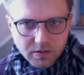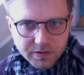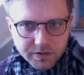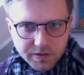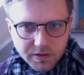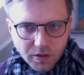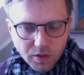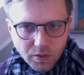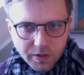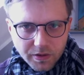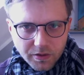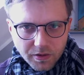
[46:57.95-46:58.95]
so
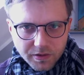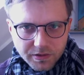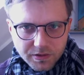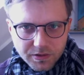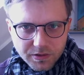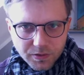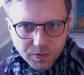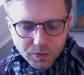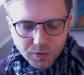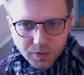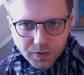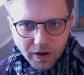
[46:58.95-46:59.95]
in order
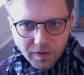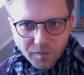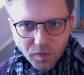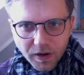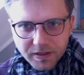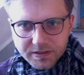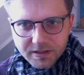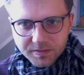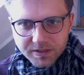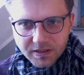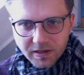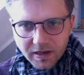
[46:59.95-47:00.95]
to avoid
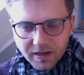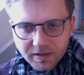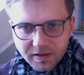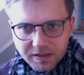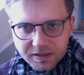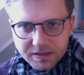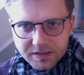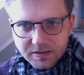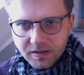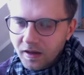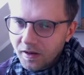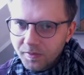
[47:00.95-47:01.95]
something like this
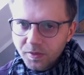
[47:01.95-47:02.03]
um,